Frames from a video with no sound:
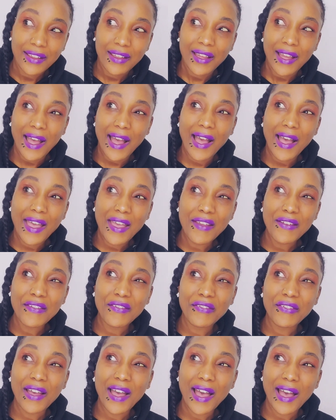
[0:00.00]
I've
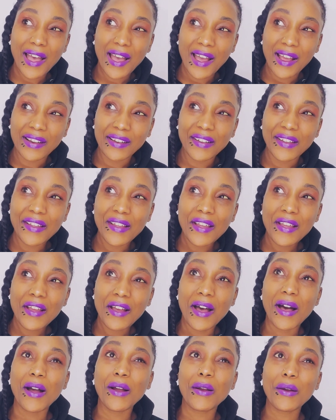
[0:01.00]
had
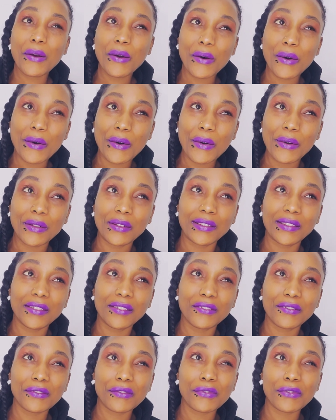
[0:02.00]
a cold
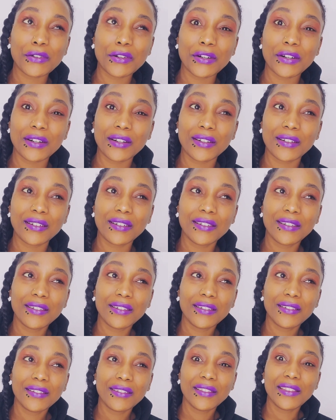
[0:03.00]
for
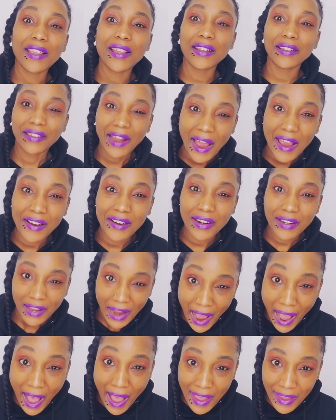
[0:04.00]
the entire
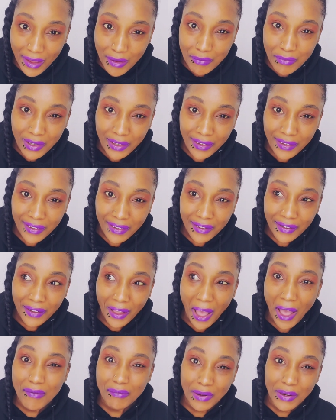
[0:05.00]
time
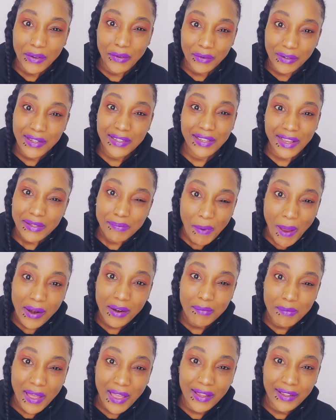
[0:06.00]
I've been doing this
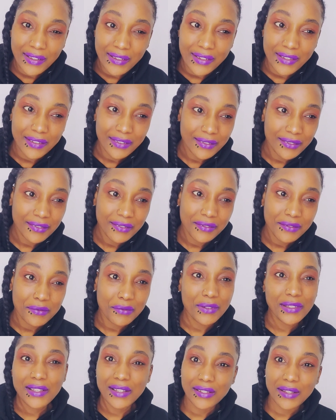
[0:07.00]
experiment,
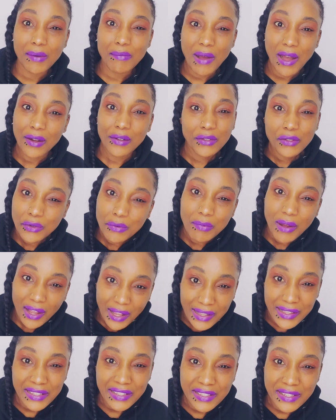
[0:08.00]
which is about 2
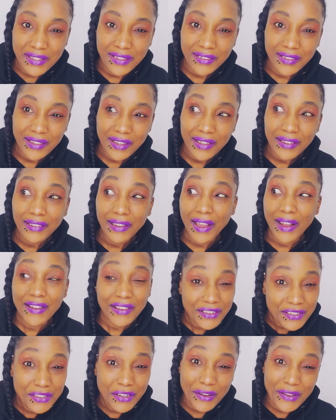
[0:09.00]
months, and
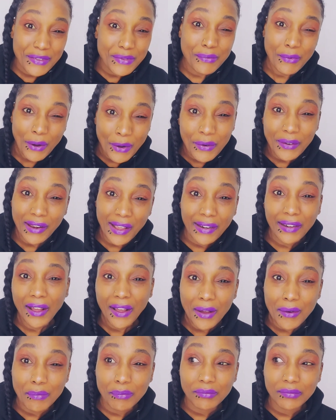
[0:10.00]
it just won't let
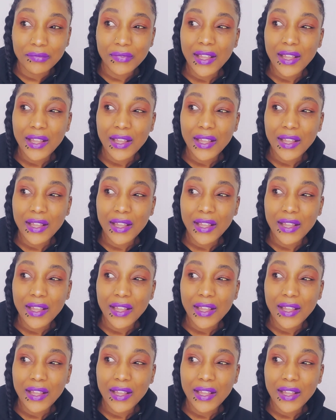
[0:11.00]
up.